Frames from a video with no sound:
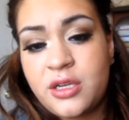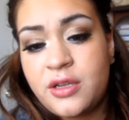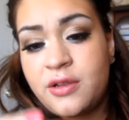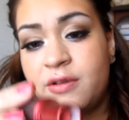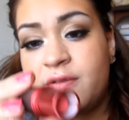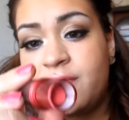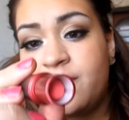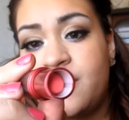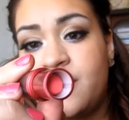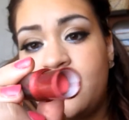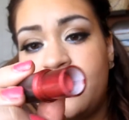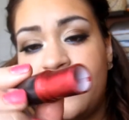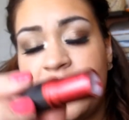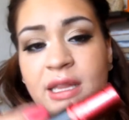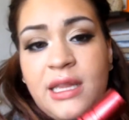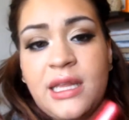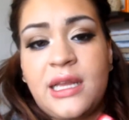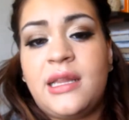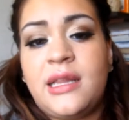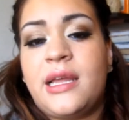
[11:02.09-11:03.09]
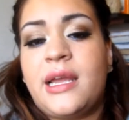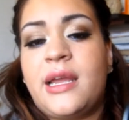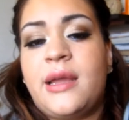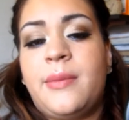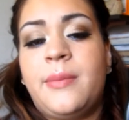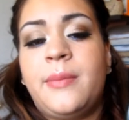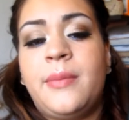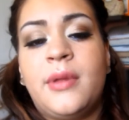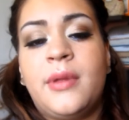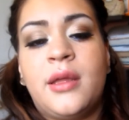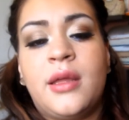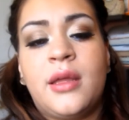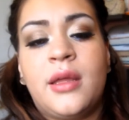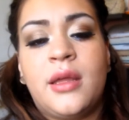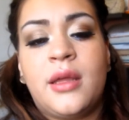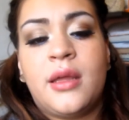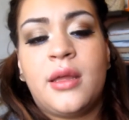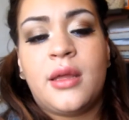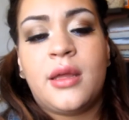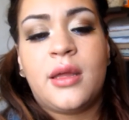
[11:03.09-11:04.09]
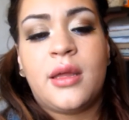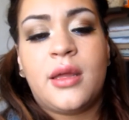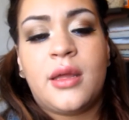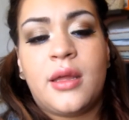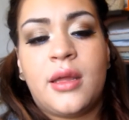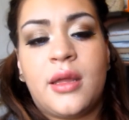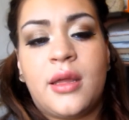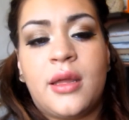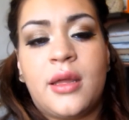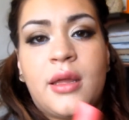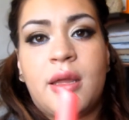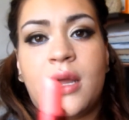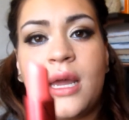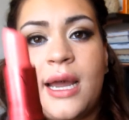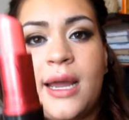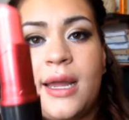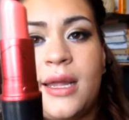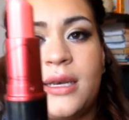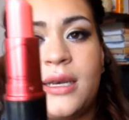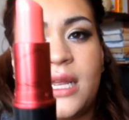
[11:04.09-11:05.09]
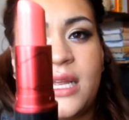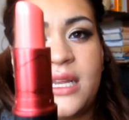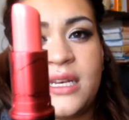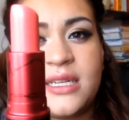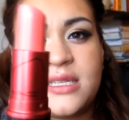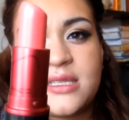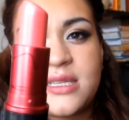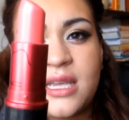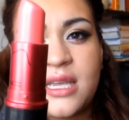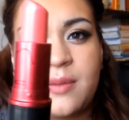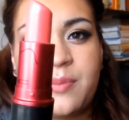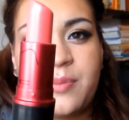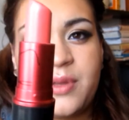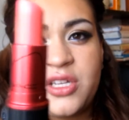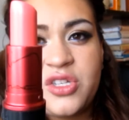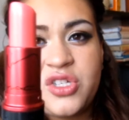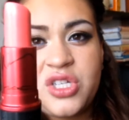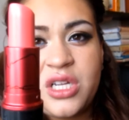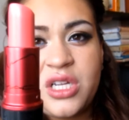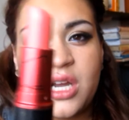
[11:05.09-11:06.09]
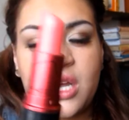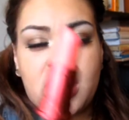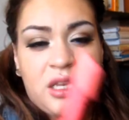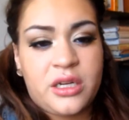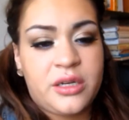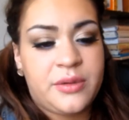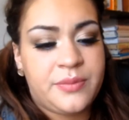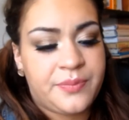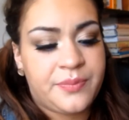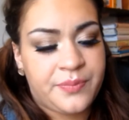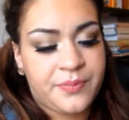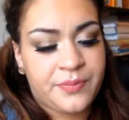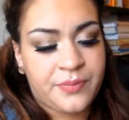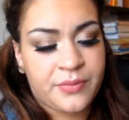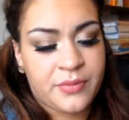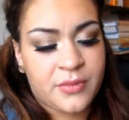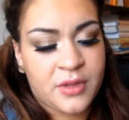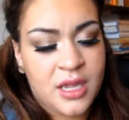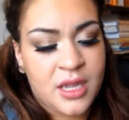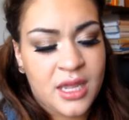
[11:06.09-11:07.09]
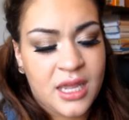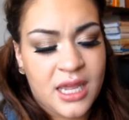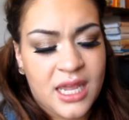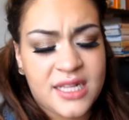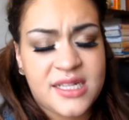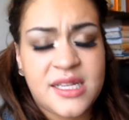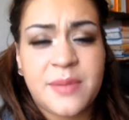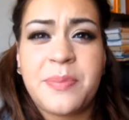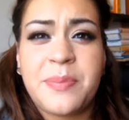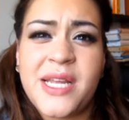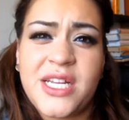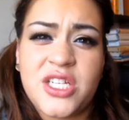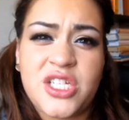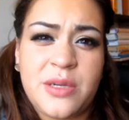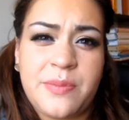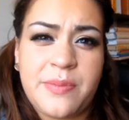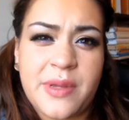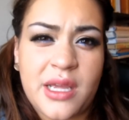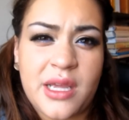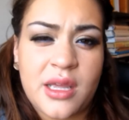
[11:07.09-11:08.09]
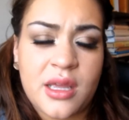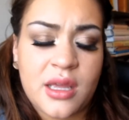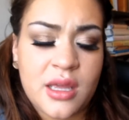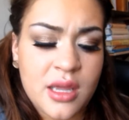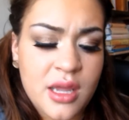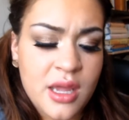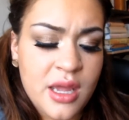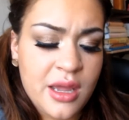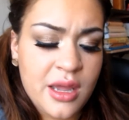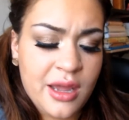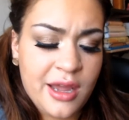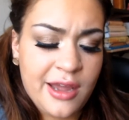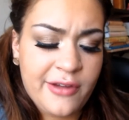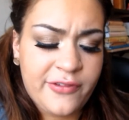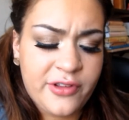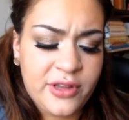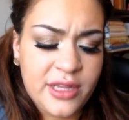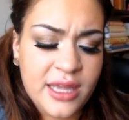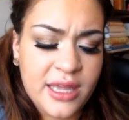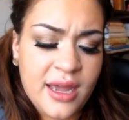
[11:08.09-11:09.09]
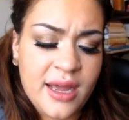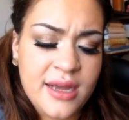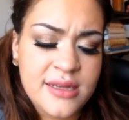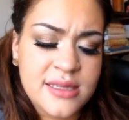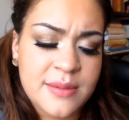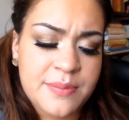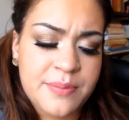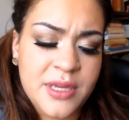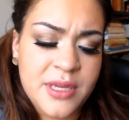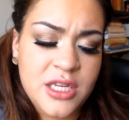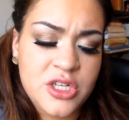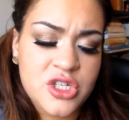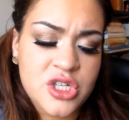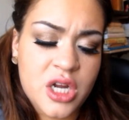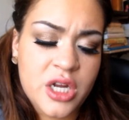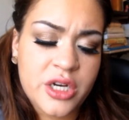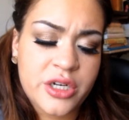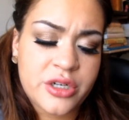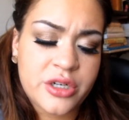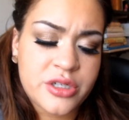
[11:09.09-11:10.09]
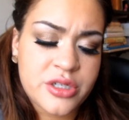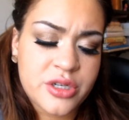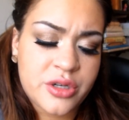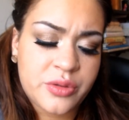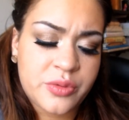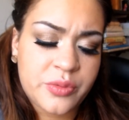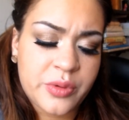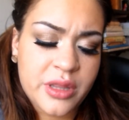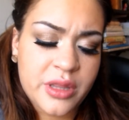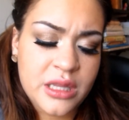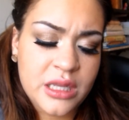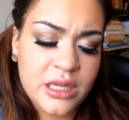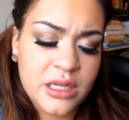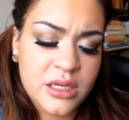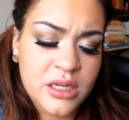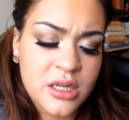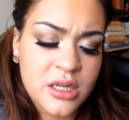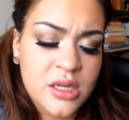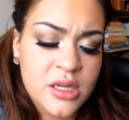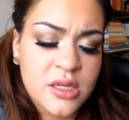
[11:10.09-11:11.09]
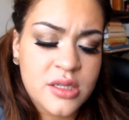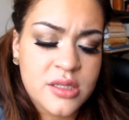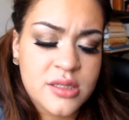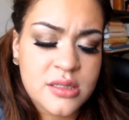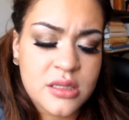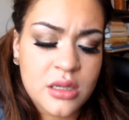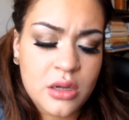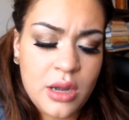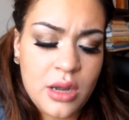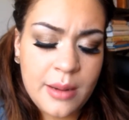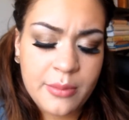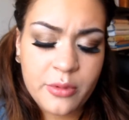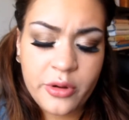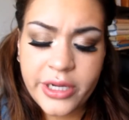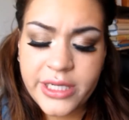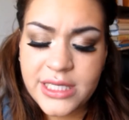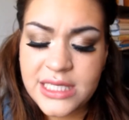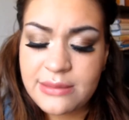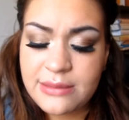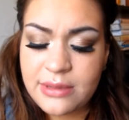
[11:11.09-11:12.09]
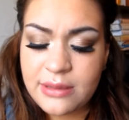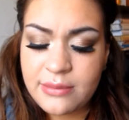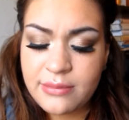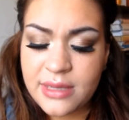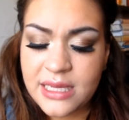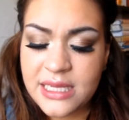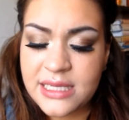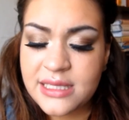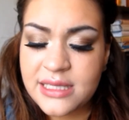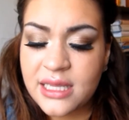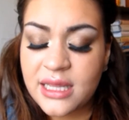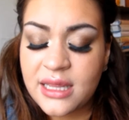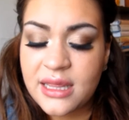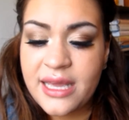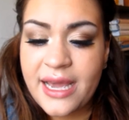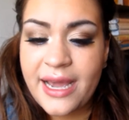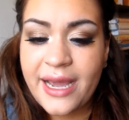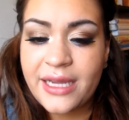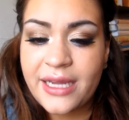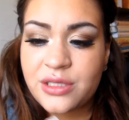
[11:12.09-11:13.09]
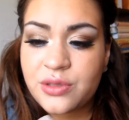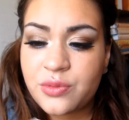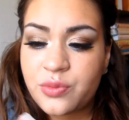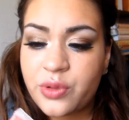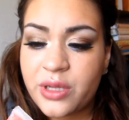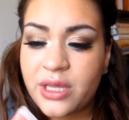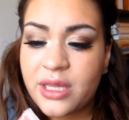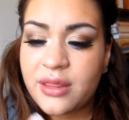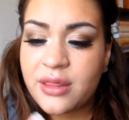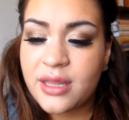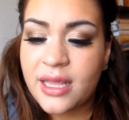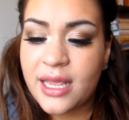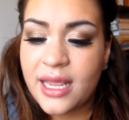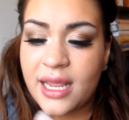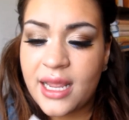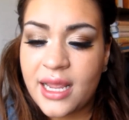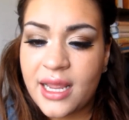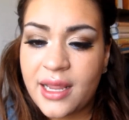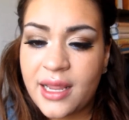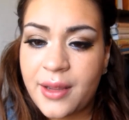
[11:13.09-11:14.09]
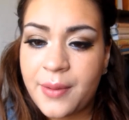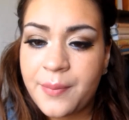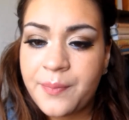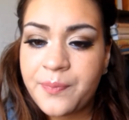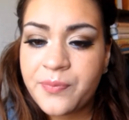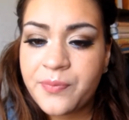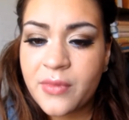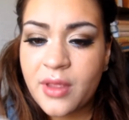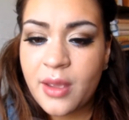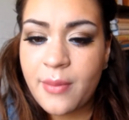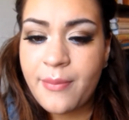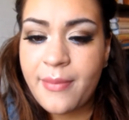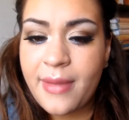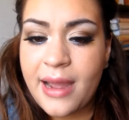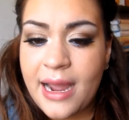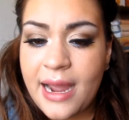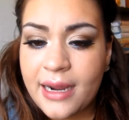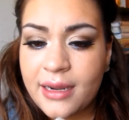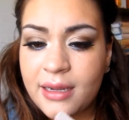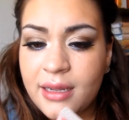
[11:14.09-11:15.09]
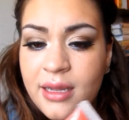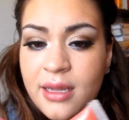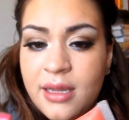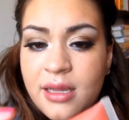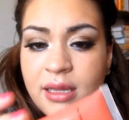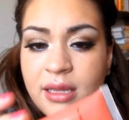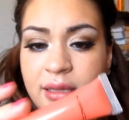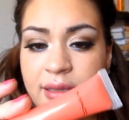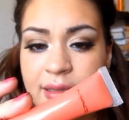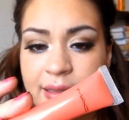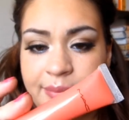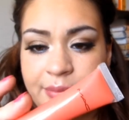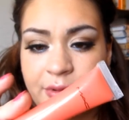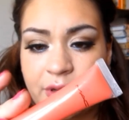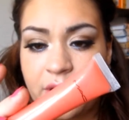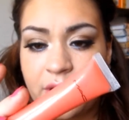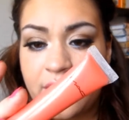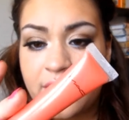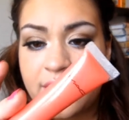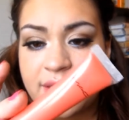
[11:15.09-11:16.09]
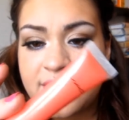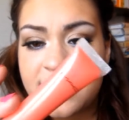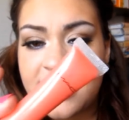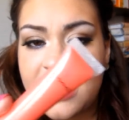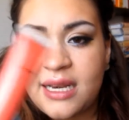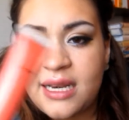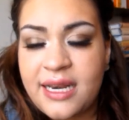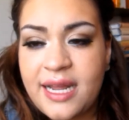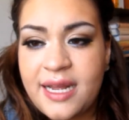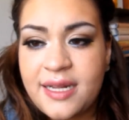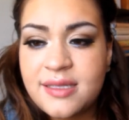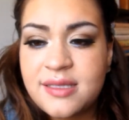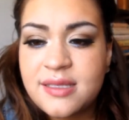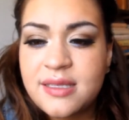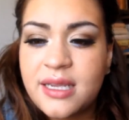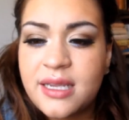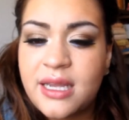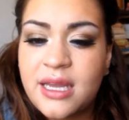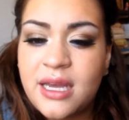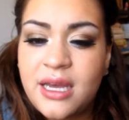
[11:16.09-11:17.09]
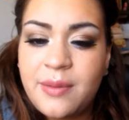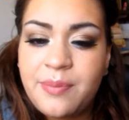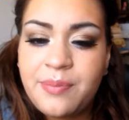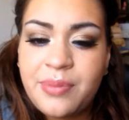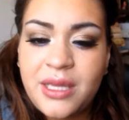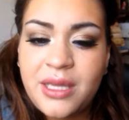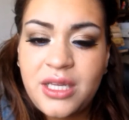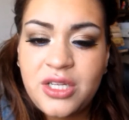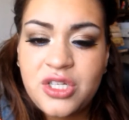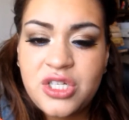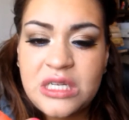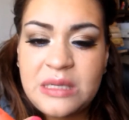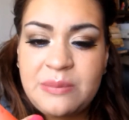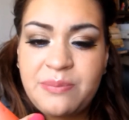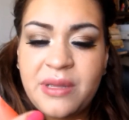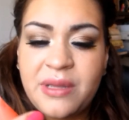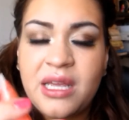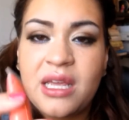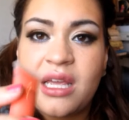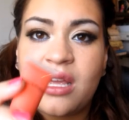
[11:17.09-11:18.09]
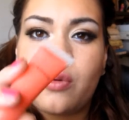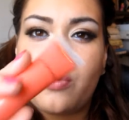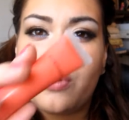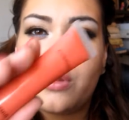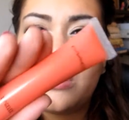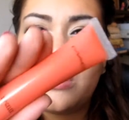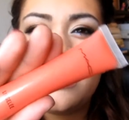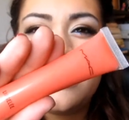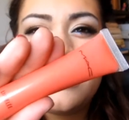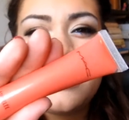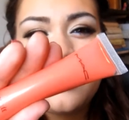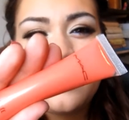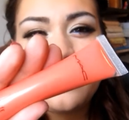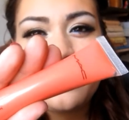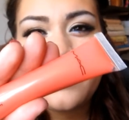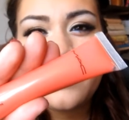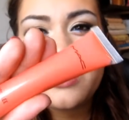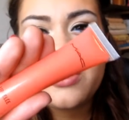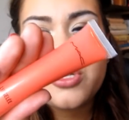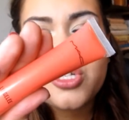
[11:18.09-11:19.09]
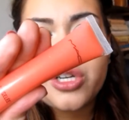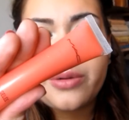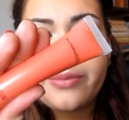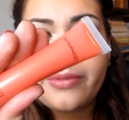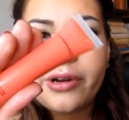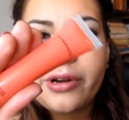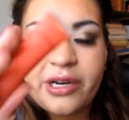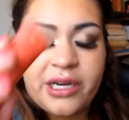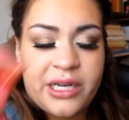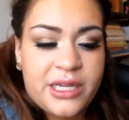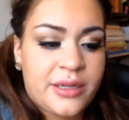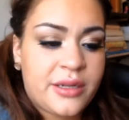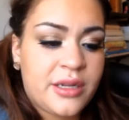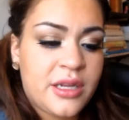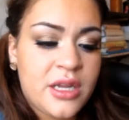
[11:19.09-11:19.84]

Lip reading: Viva La Glam, and it is a peachy color. It's a peachy pink. I feel like it has a peach undertone with it. So I'm going to be mixing that with a MAC lip gloss, and that's like a peachy pink with a little bit of shimmer in it.